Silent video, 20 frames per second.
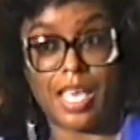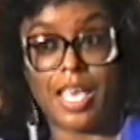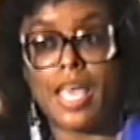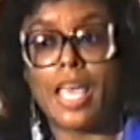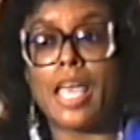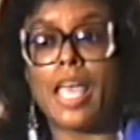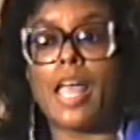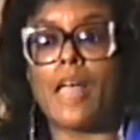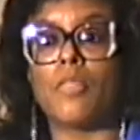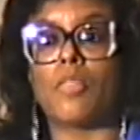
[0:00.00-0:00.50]

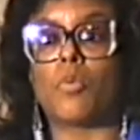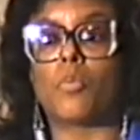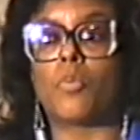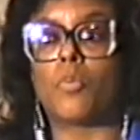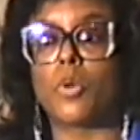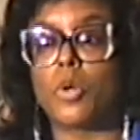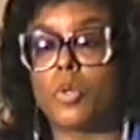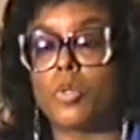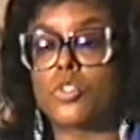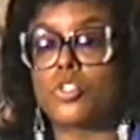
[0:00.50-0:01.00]
And the
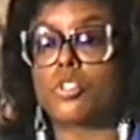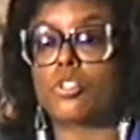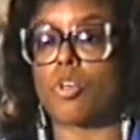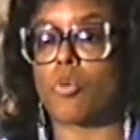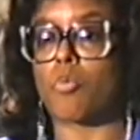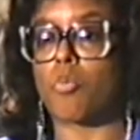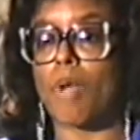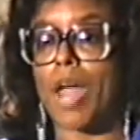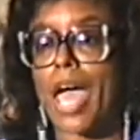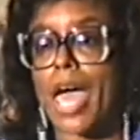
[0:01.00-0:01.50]
roots,
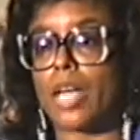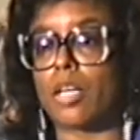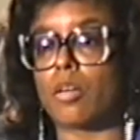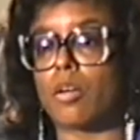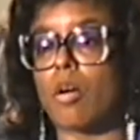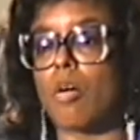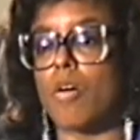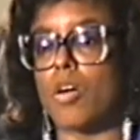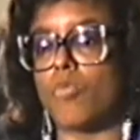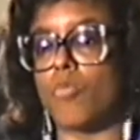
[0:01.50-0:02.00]
the
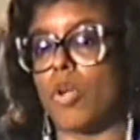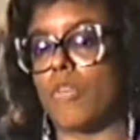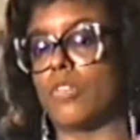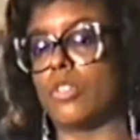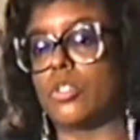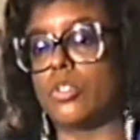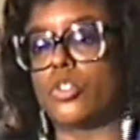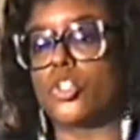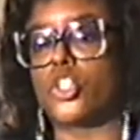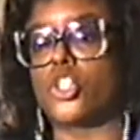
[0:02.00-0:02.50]
radical and
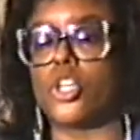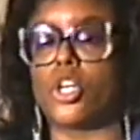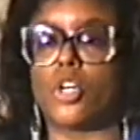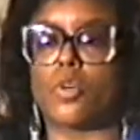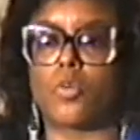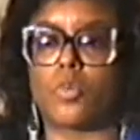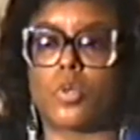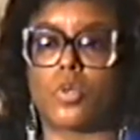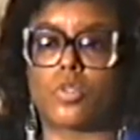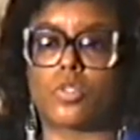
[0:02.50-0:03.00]

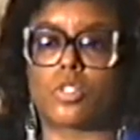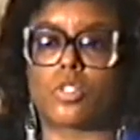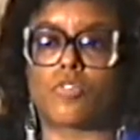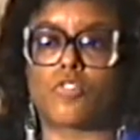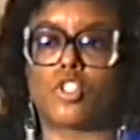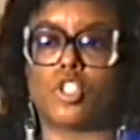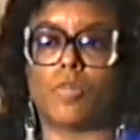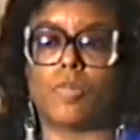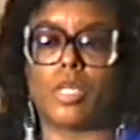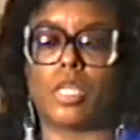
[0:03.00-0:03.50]
revolutionary roots
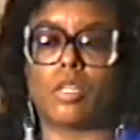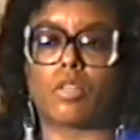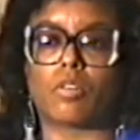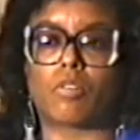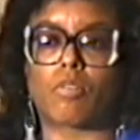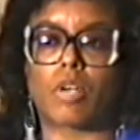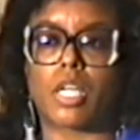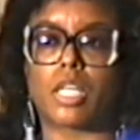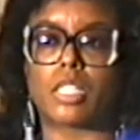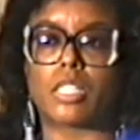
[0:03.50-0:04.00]
of Jimmy and
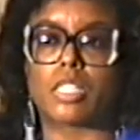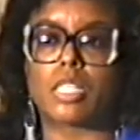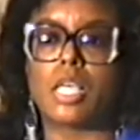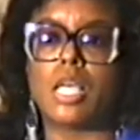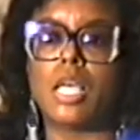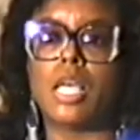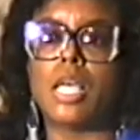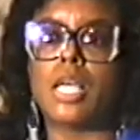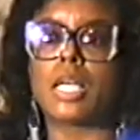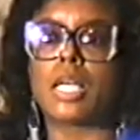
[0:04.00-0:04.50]
Grace
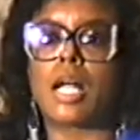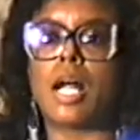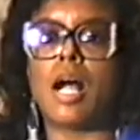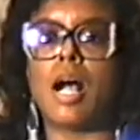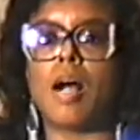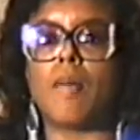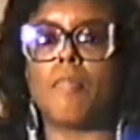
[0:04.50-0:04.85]
come